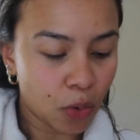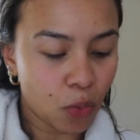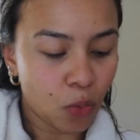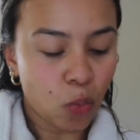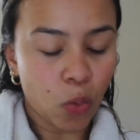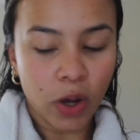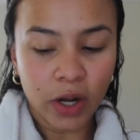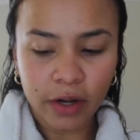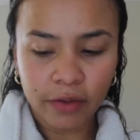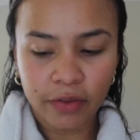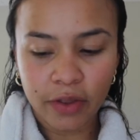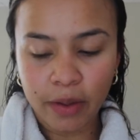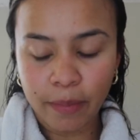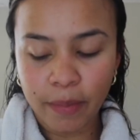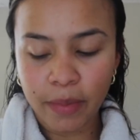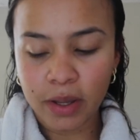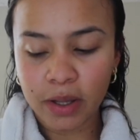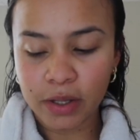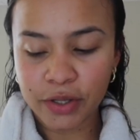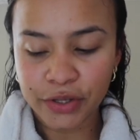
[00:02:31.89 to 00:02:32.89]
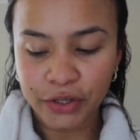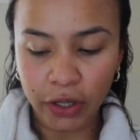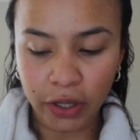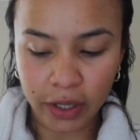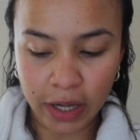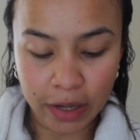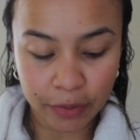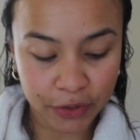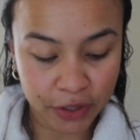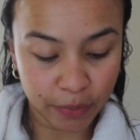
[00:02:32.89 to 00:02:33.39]
one of them stuck
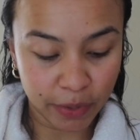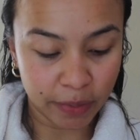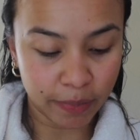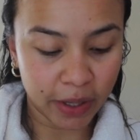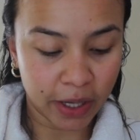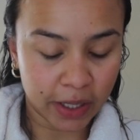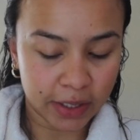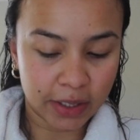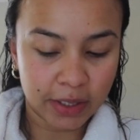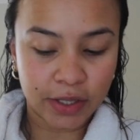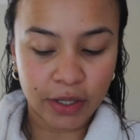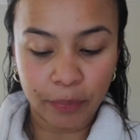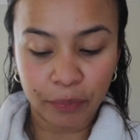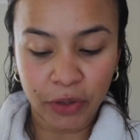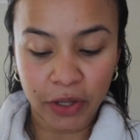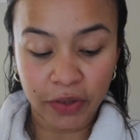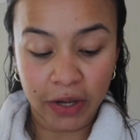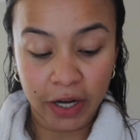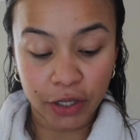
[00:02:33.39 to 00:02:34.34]
out to me because it's something